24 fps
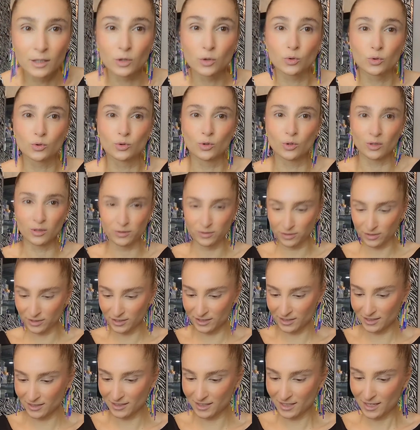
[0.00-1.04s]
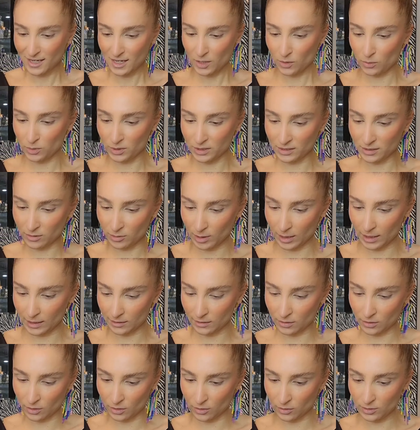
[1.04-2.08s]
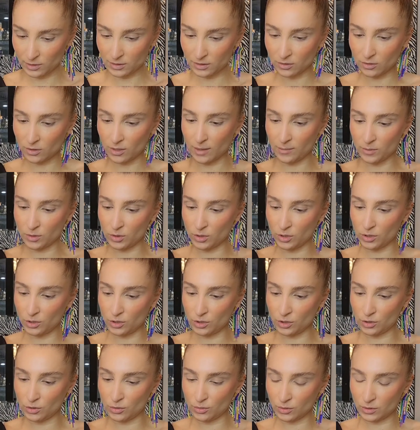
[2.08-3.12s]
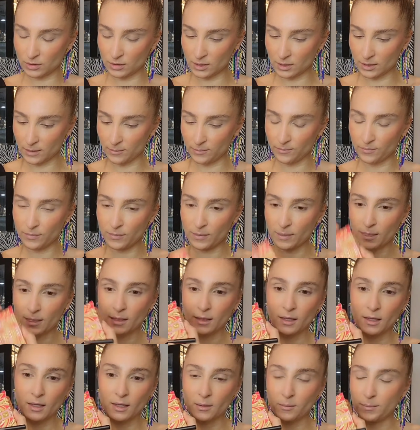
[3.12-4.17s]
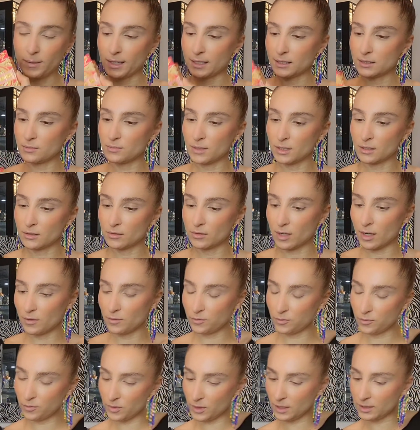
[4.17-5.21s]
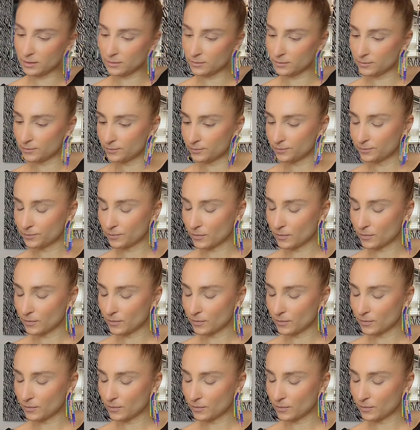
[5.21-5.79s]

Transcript: Rudolph with a red nose. So I'm going to use the Pat McGrath one.